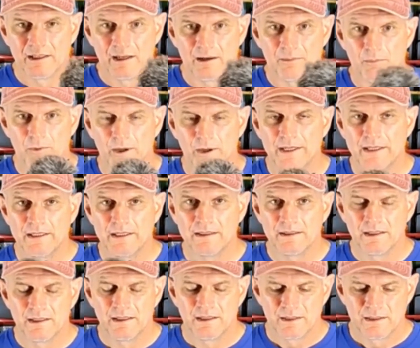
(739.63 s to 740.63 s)
I'm running
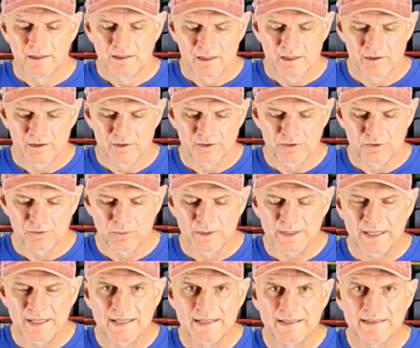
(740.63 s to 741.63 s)

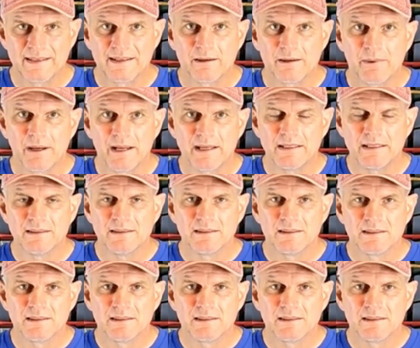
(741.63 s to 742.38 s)
128 gigabyte